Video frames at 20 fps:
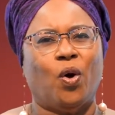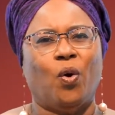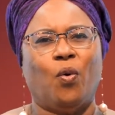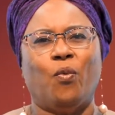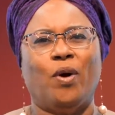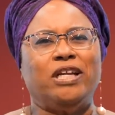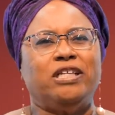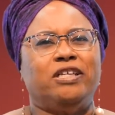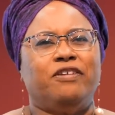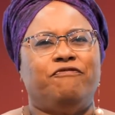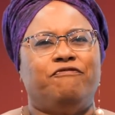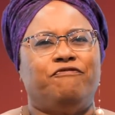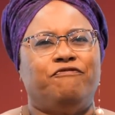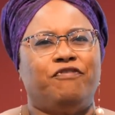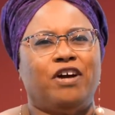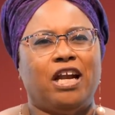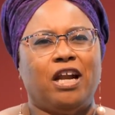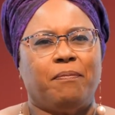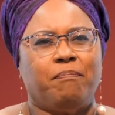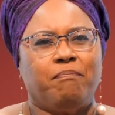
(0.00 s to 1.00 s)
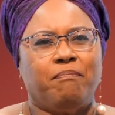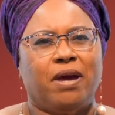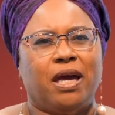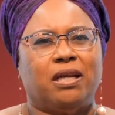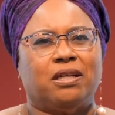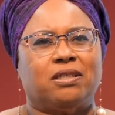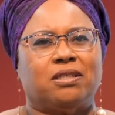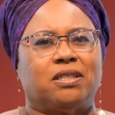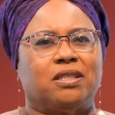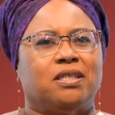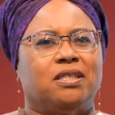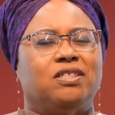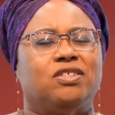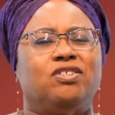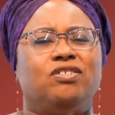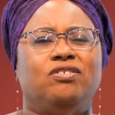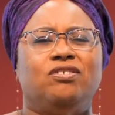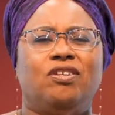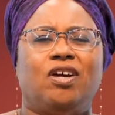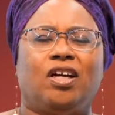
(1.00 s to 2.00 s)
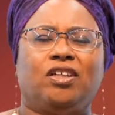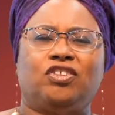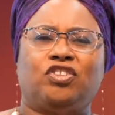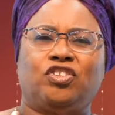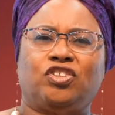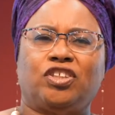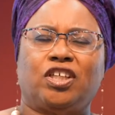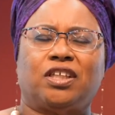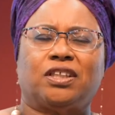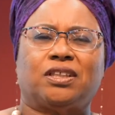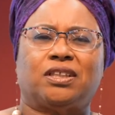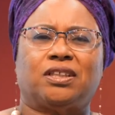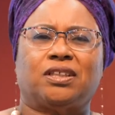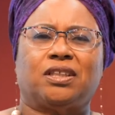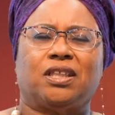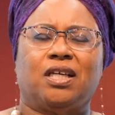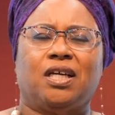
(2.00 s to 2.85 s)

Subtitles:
where development is not just